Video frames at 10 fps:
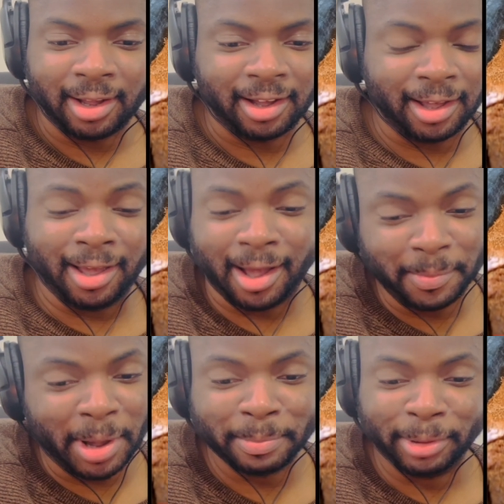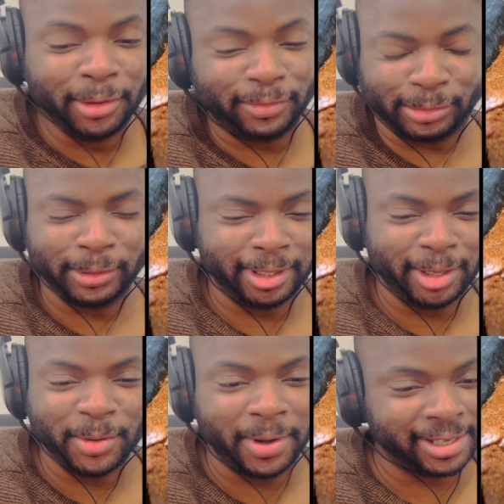I might move to the
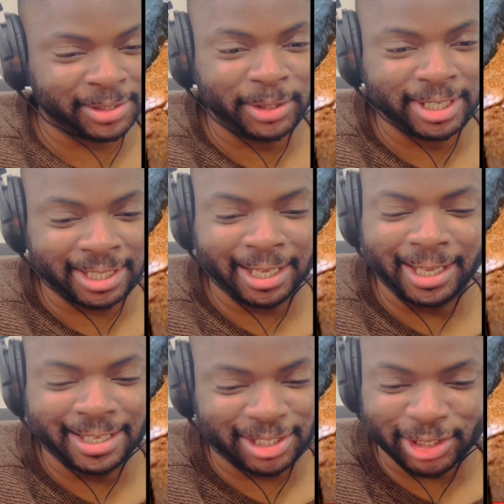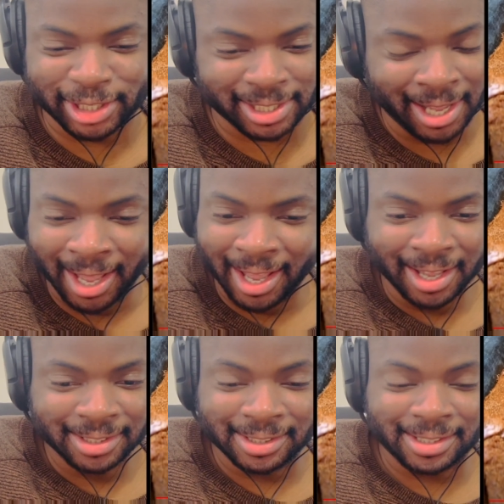US, honestly. It's just,
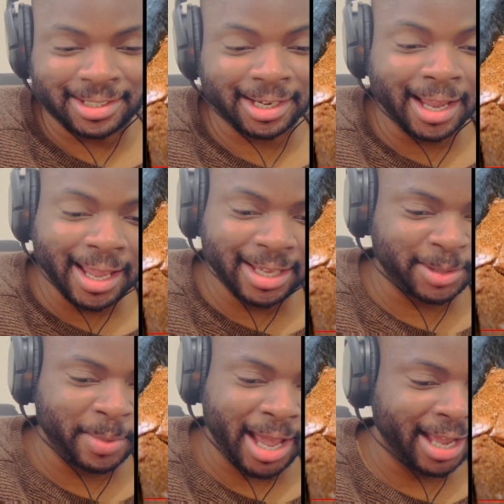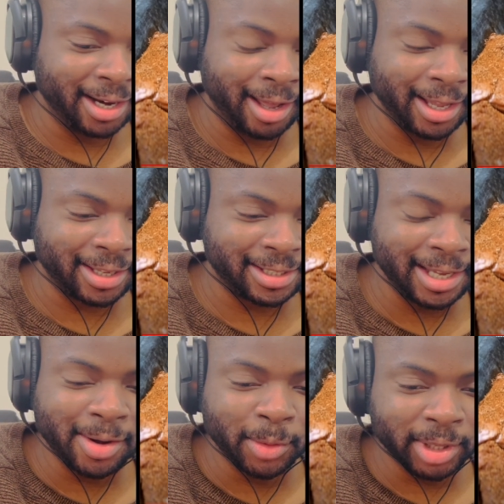geez, man, like
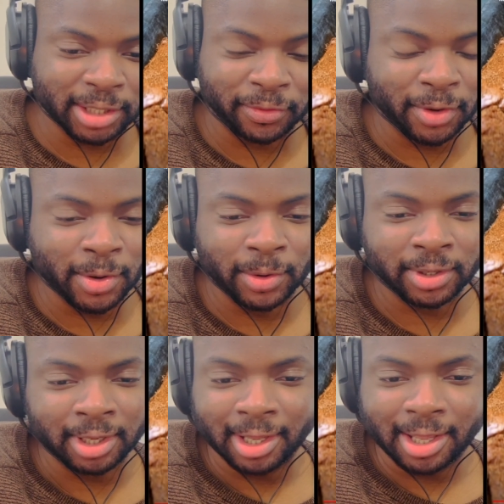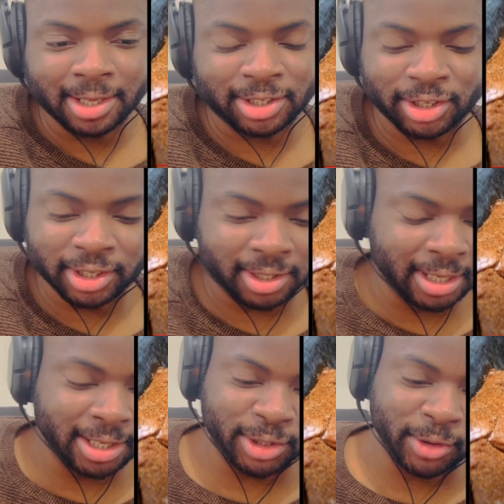seeing all this food,
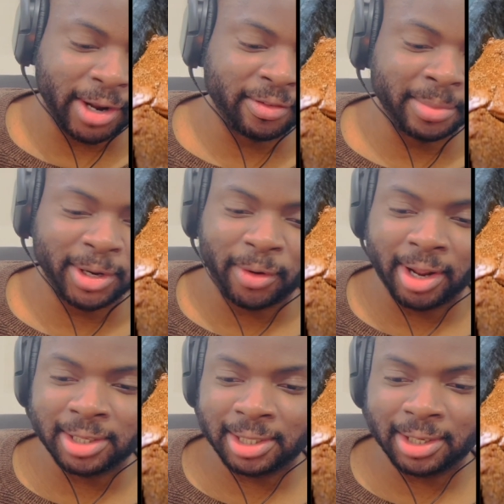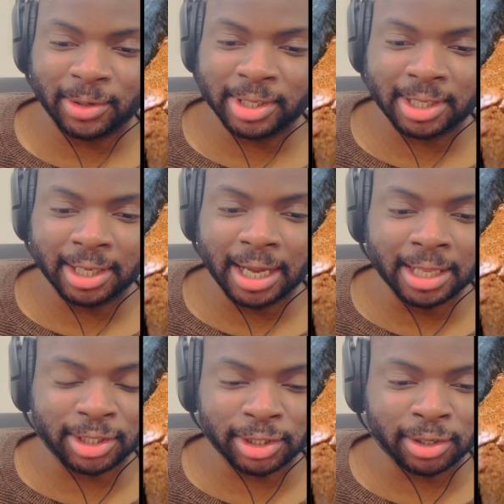it's driving me crazy, honestly. And
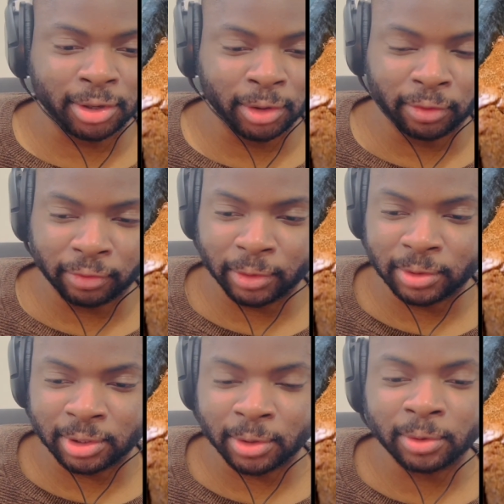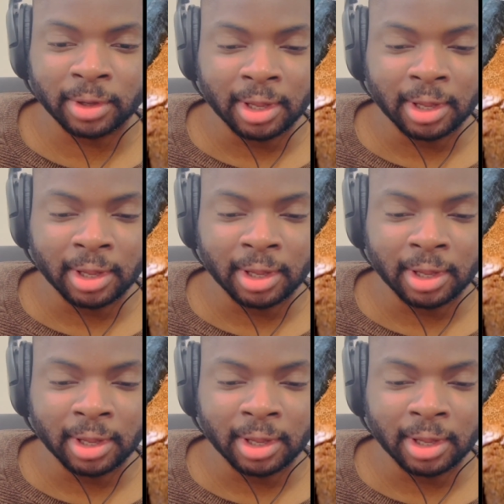it's just good food too.